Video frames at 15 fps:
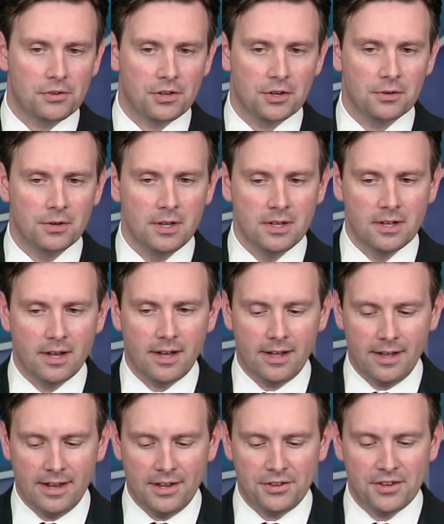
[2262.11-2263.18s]
So
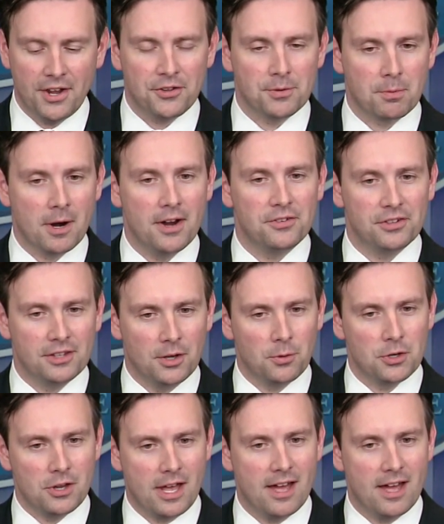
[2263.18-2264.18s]
it's not surprising that when you